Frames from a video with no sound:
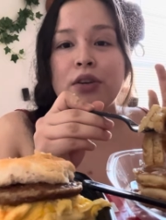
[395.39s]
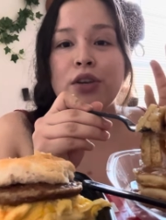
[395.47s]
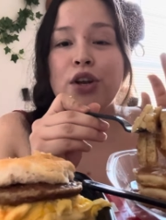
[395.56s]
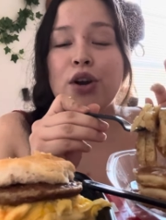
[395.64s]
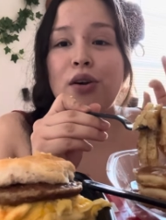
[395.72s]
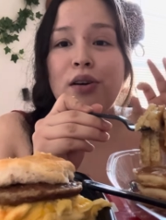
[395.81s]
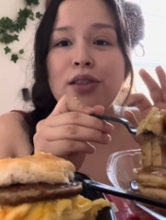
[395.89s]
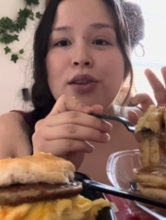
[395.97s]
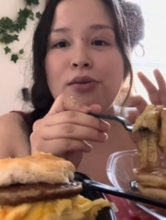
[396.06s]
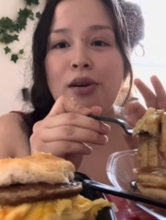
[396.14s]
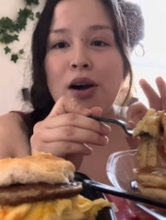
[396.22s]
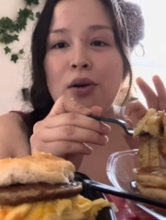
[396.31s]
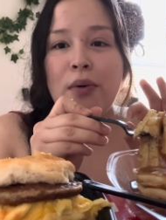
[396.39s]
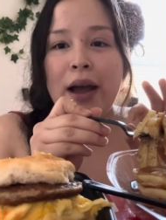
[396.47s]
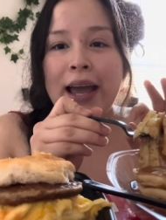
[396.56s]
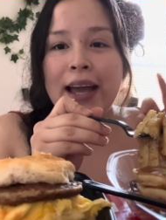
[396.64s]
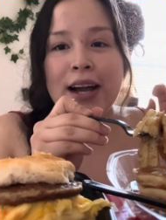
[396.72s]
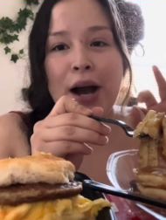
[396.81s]
you're going the wrong
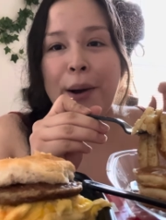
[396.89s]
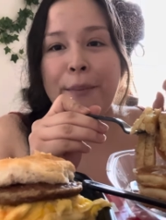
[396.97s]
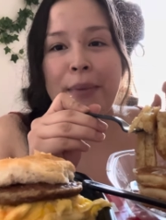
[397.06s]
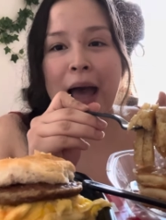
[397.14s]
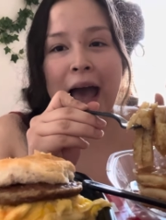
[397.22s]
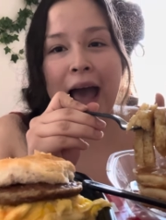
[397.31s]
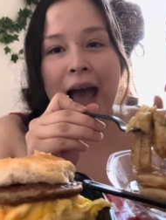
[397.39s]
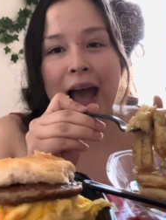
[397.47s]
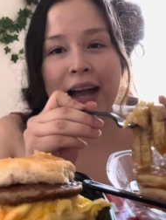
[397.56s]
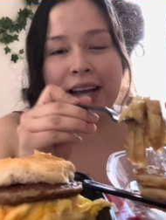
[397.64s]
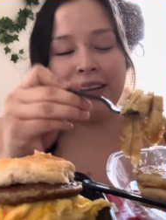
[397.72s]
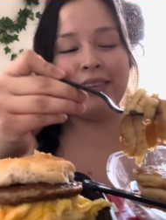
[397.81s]
way, come back.